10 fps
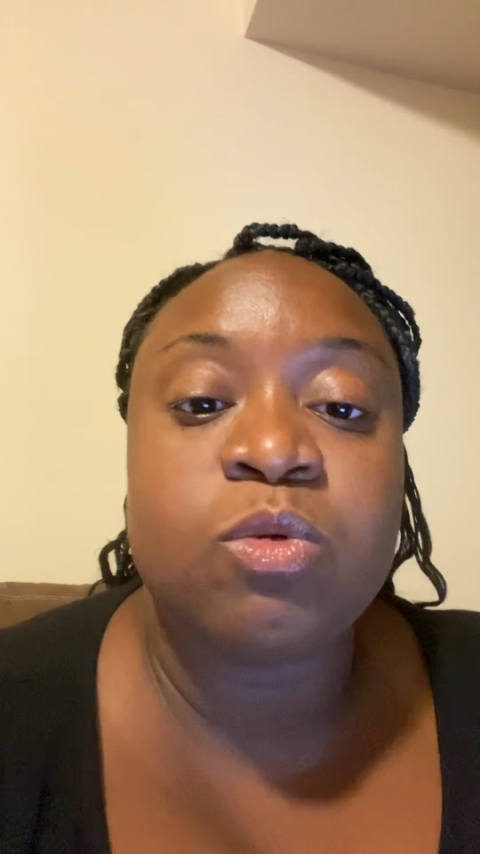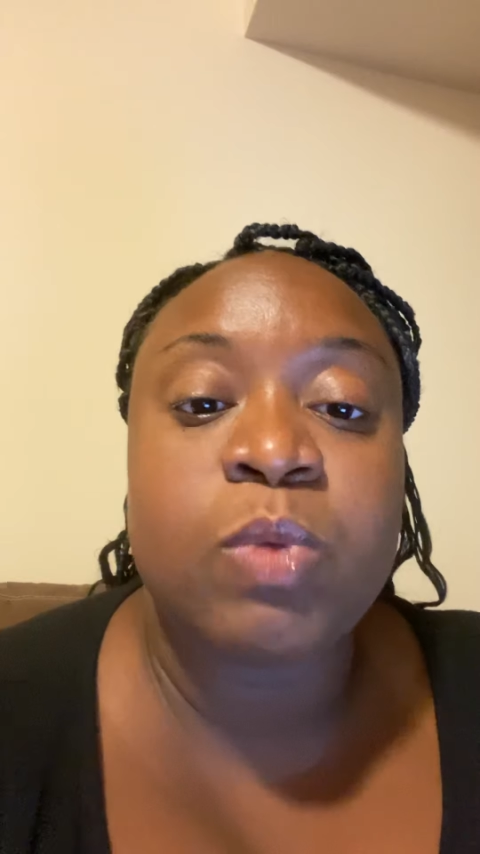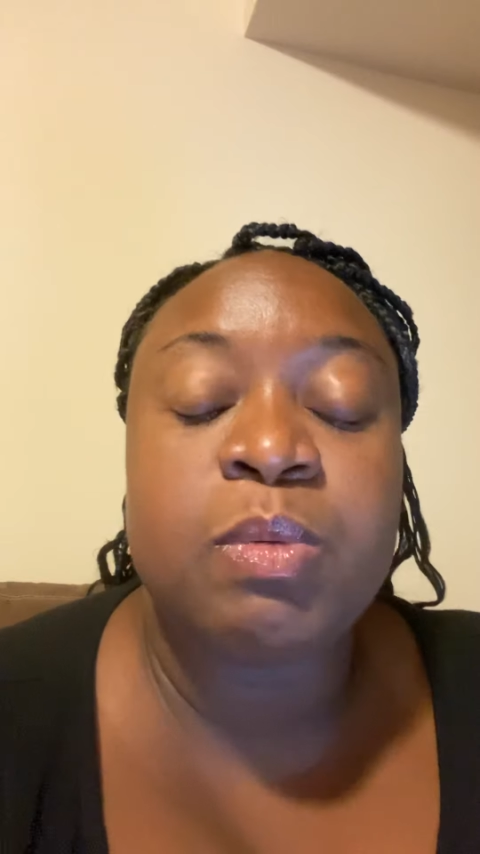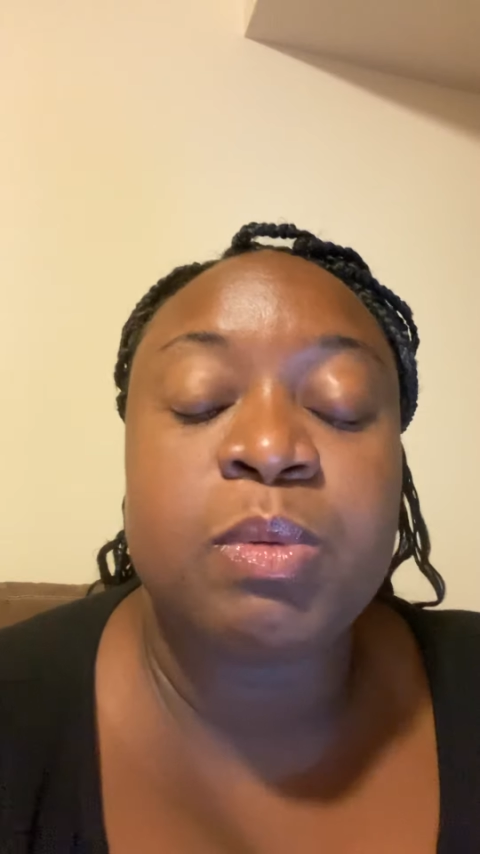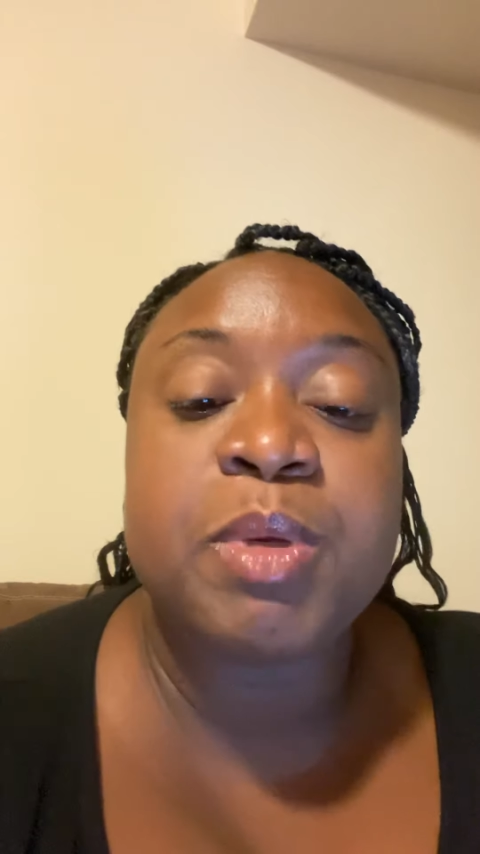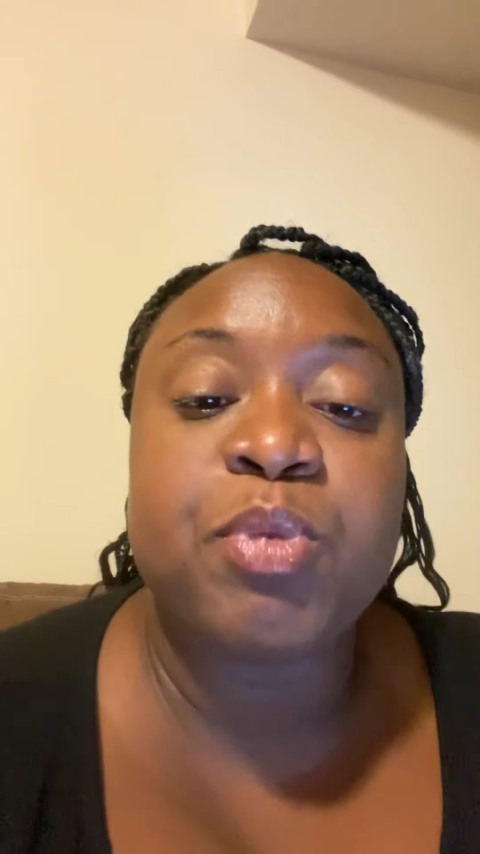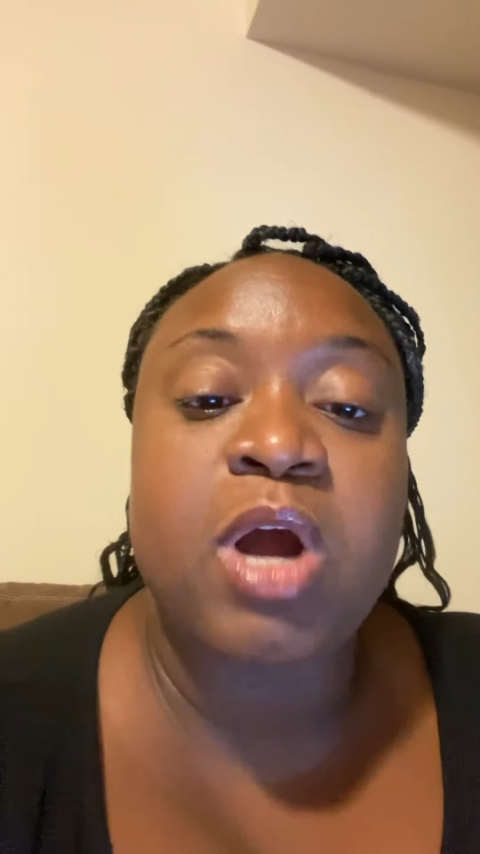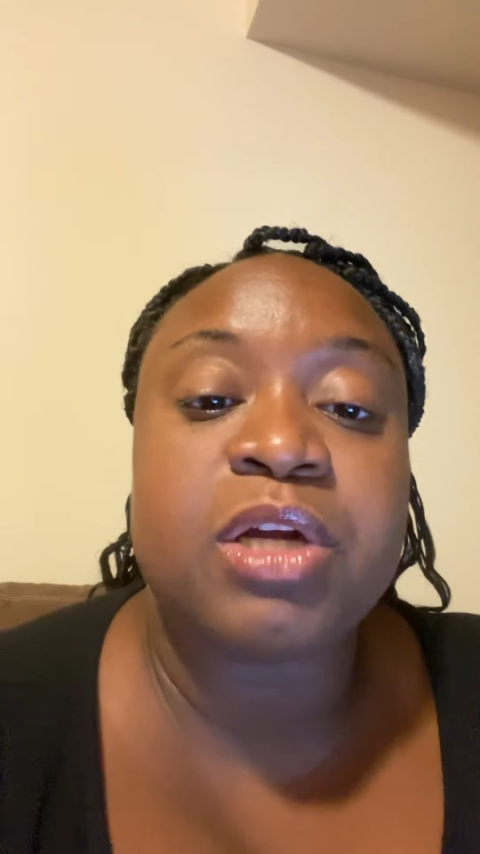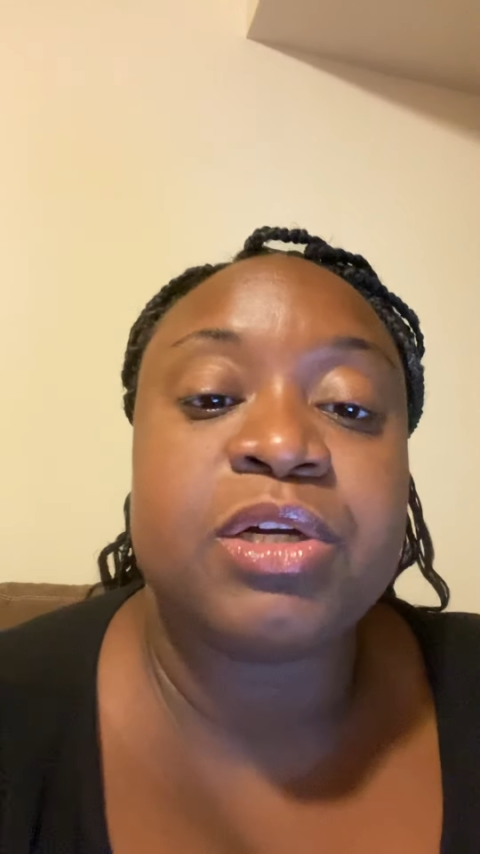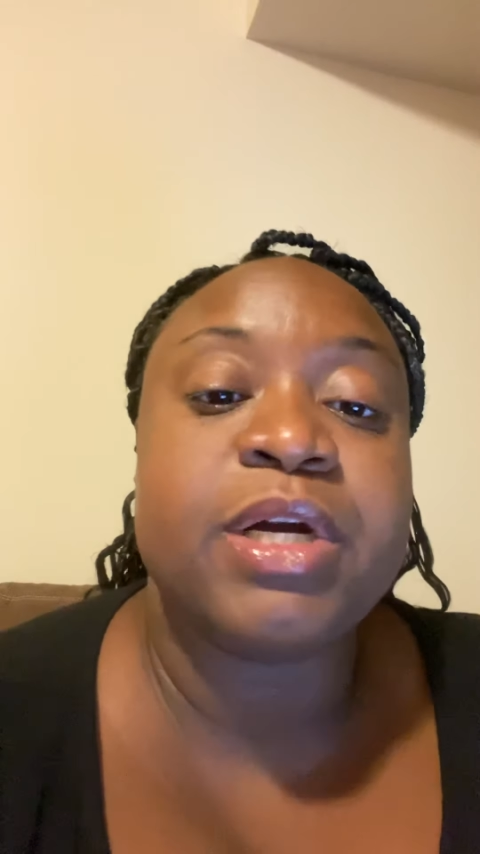We will be
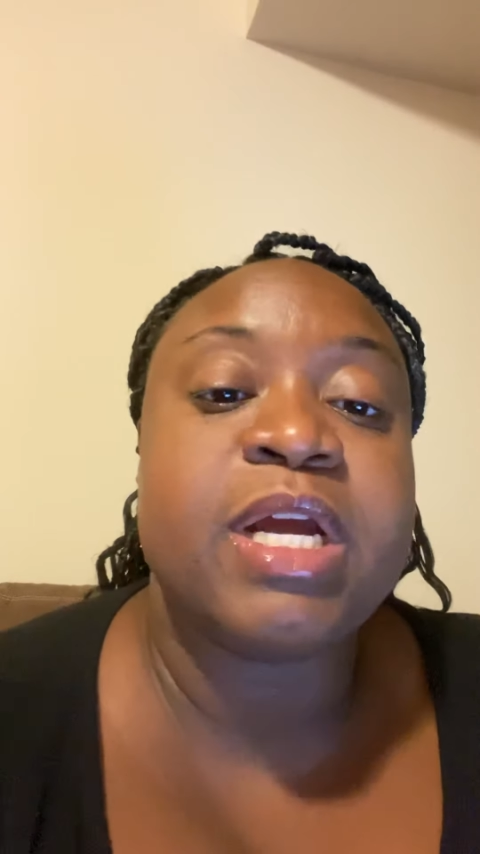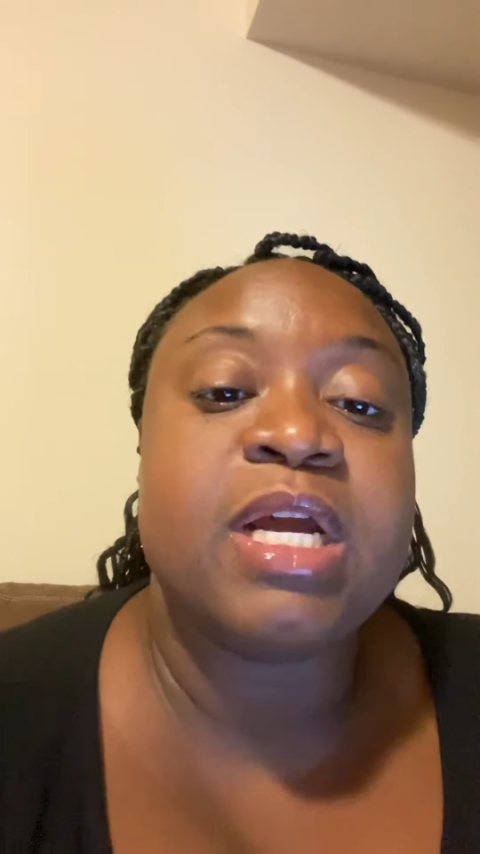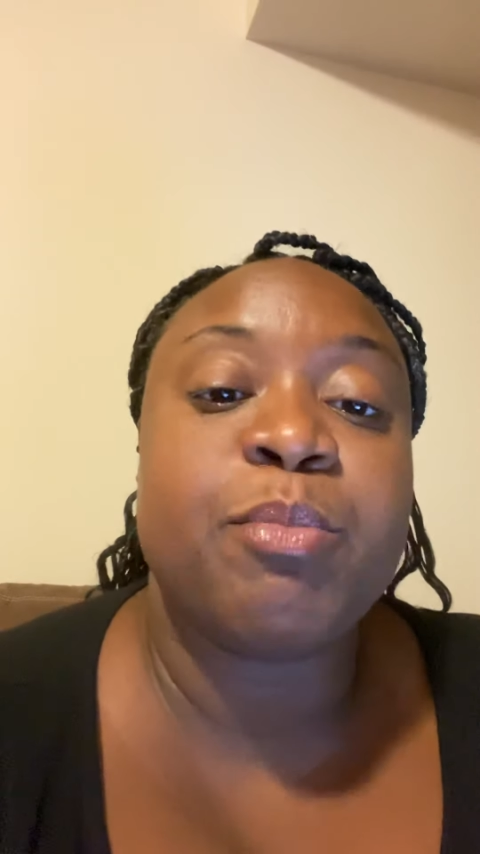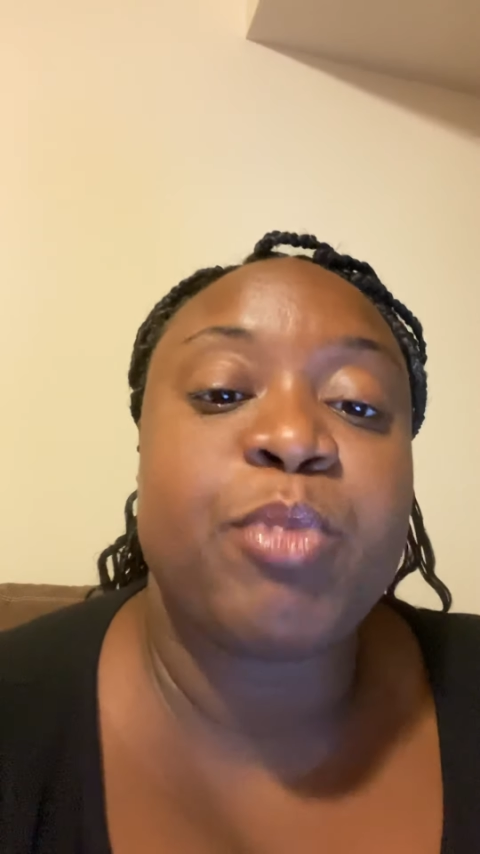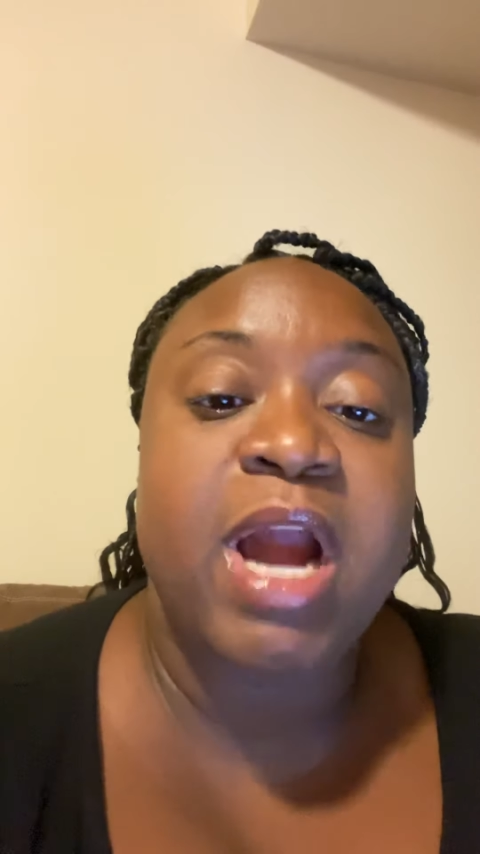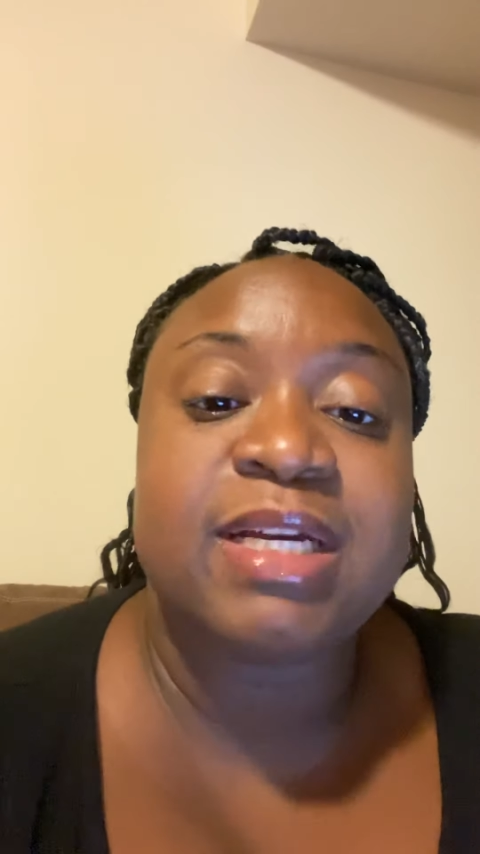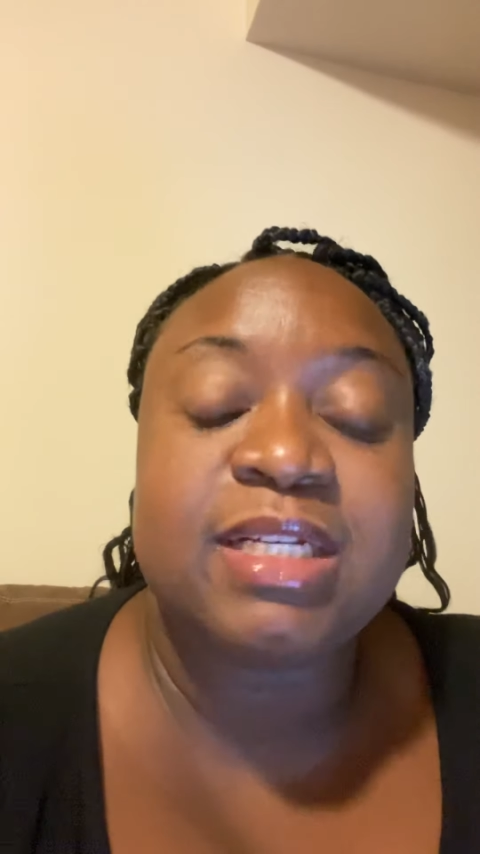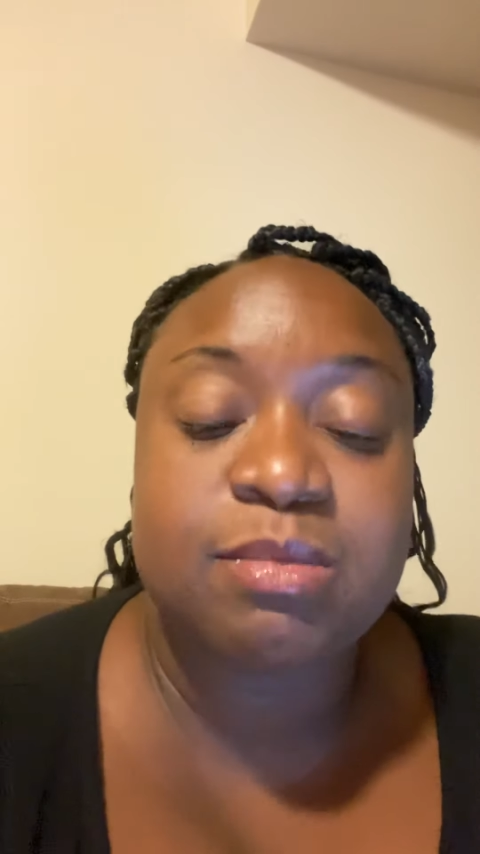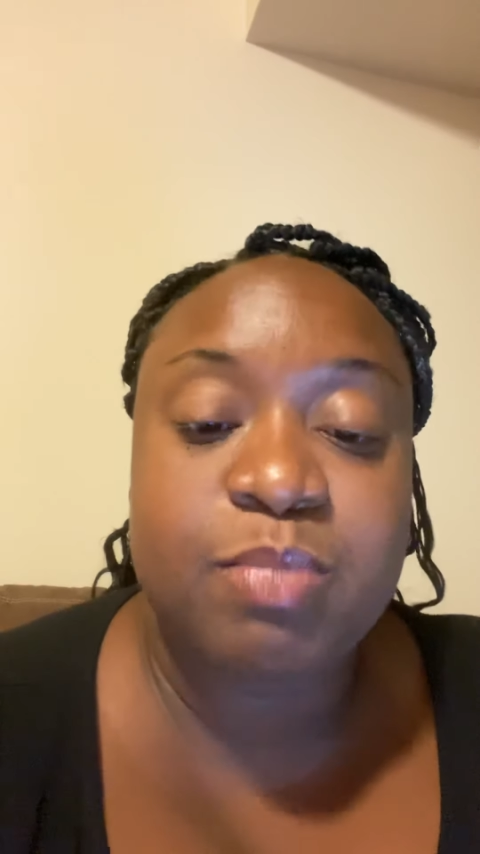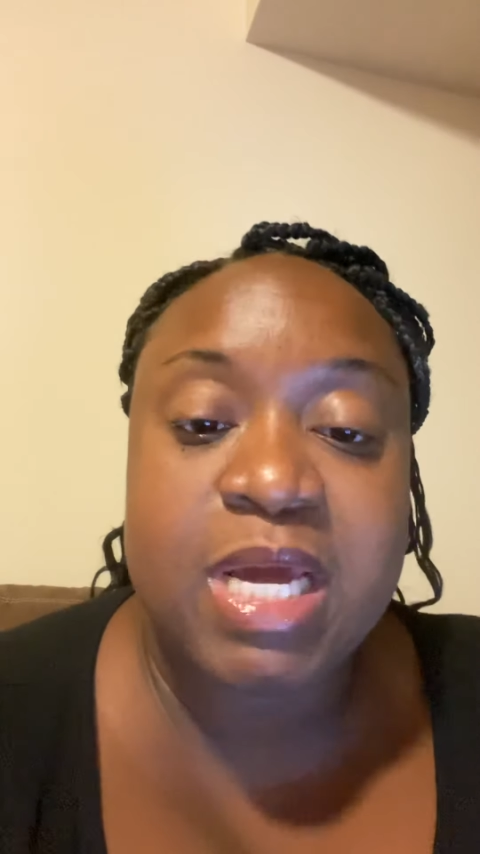proctoring
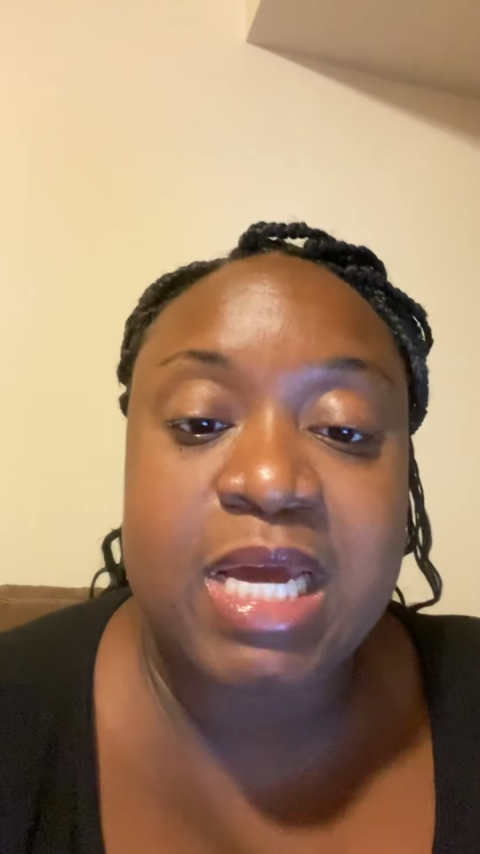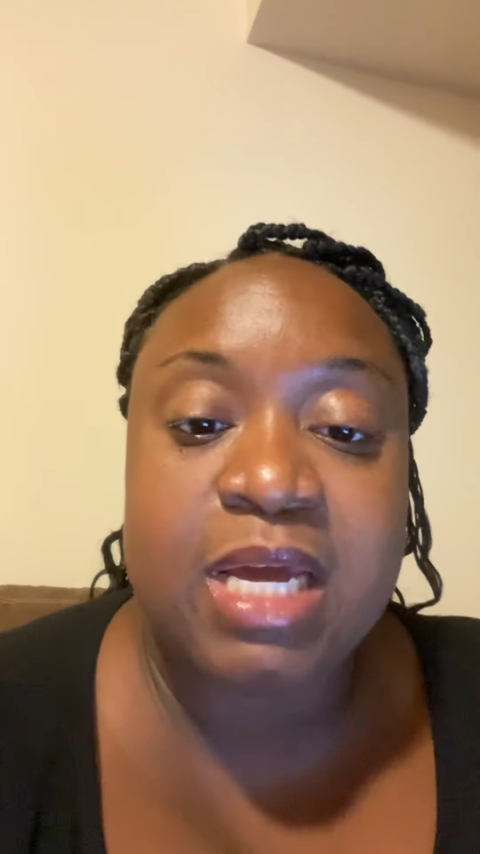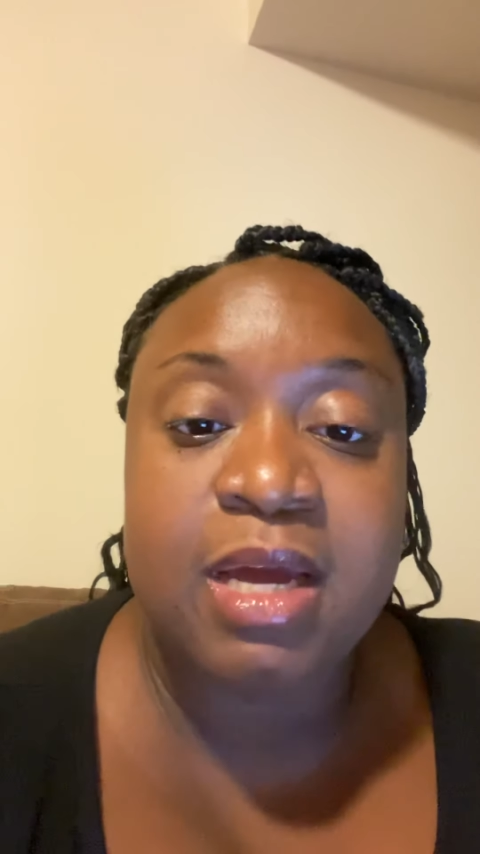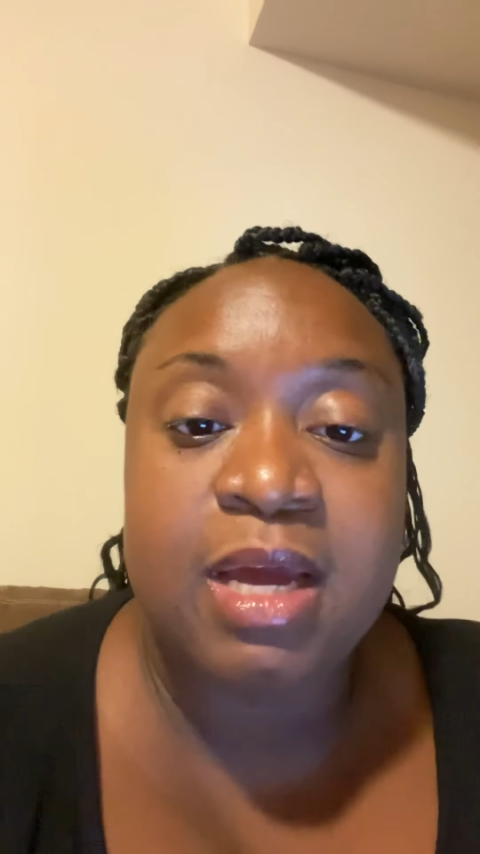practice B,